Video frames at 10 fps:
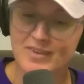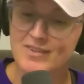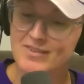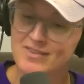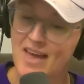
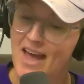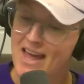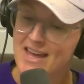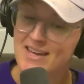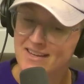
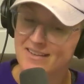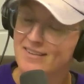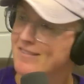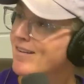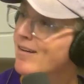say
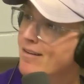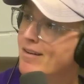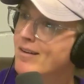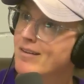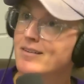
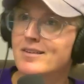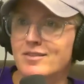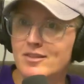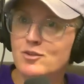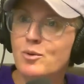
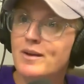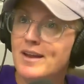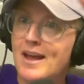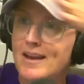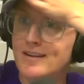the
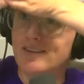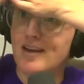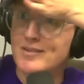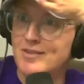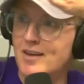28
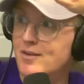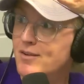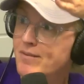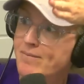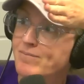day
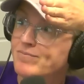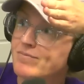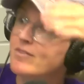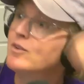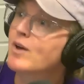cycle,
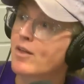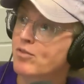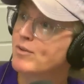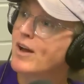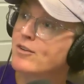you got
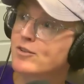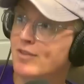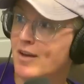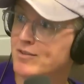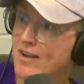
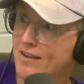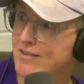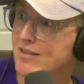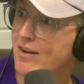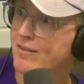300,000 eggs
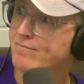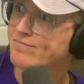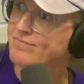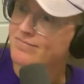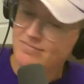in there.
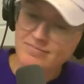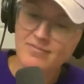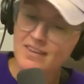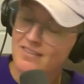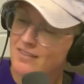
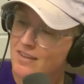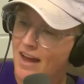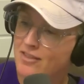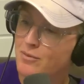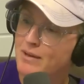
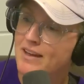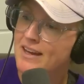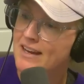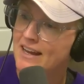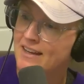At the
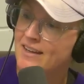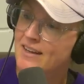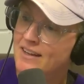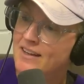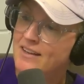beginning,
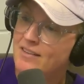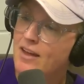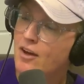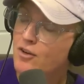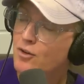
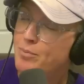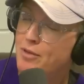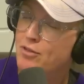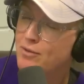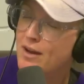like a group of
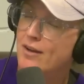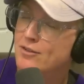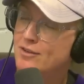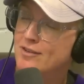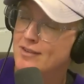
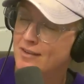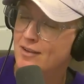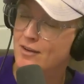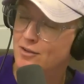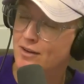300 to
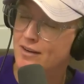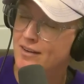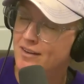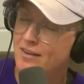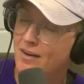600
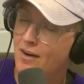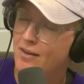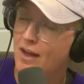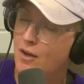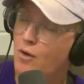are
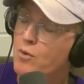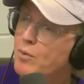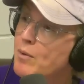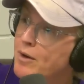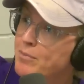like, oh,
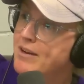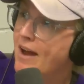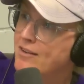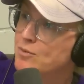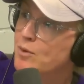we want to be
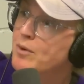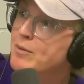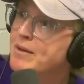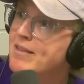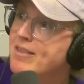next. We want to
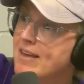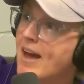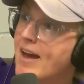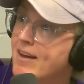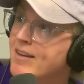be the
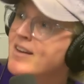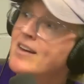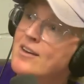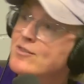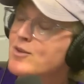egg.
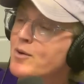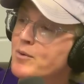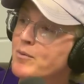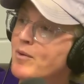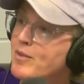
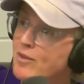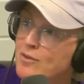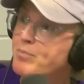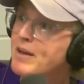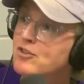So this
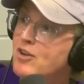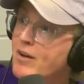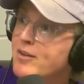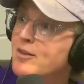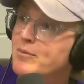big
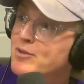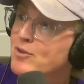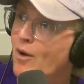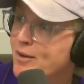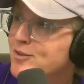chunk of them
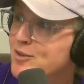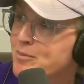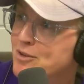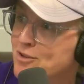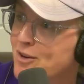starts to
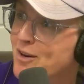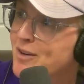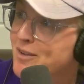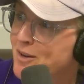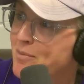mature a
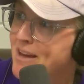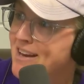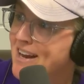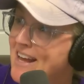little bit,